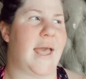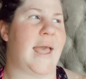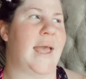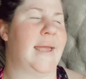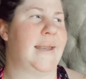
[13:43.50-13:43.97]

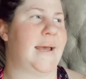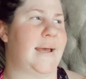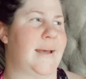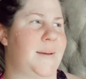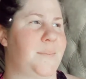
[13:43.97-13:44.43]
And
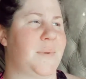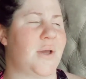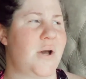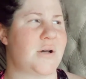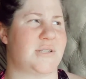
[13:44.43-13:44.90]

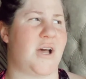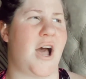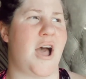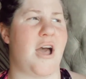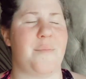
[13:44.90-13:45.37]
yeah, so
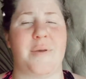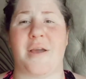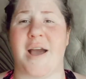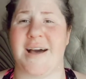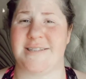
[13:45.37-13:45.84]
I hope you
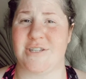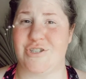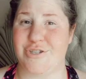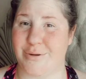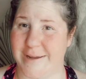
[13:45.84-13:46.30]
guys
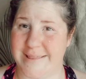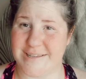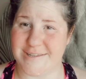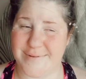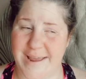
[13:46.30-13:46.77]
enjoyed
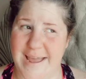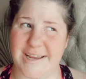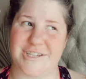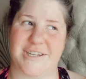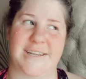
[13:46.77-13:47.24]
this
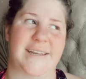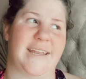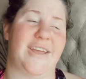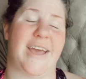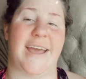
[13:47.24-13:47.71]
reaction
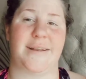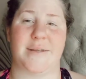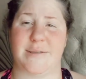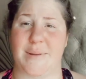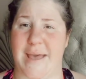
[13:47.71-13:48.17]
and you had
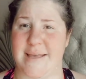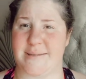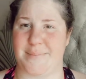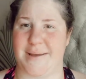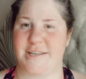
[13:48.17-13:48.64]

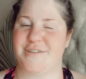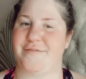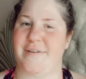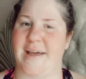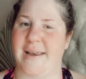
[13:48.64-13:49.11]
as much
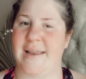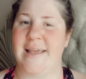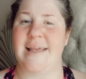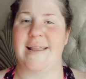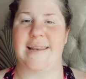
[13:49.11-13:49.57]
fun
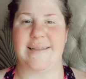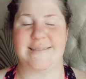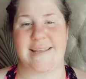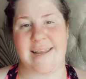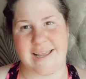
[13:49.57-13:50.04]

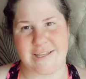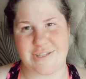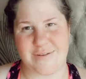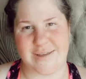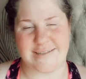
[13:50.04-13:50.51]
listening
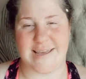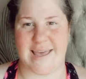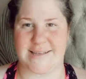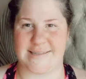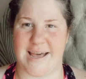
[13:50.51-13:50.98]
to it
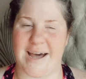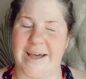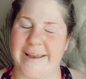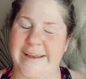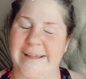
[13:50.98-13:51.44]
as
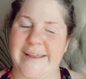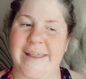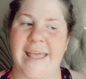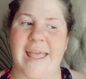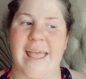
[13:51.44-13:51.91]
I
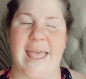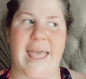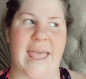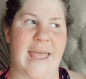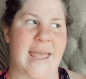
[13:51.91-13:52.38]
did.
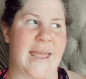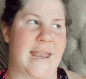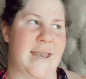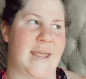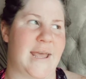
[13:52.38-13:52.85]

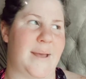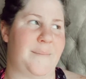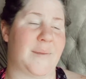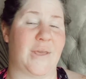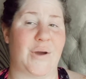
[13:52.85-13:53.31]
And
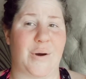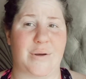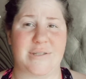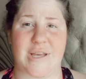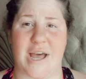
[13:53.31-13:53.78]

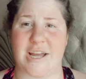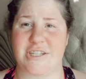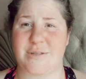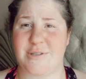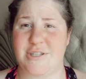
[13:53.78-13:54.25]
yeah, so I
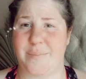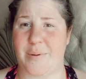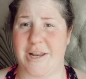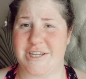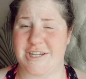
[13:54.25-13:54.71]
just want to
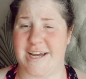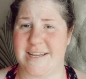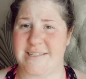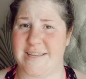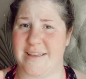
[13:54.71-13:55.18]

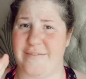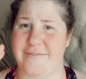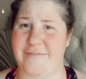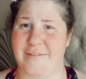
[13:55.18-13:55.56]
apologize if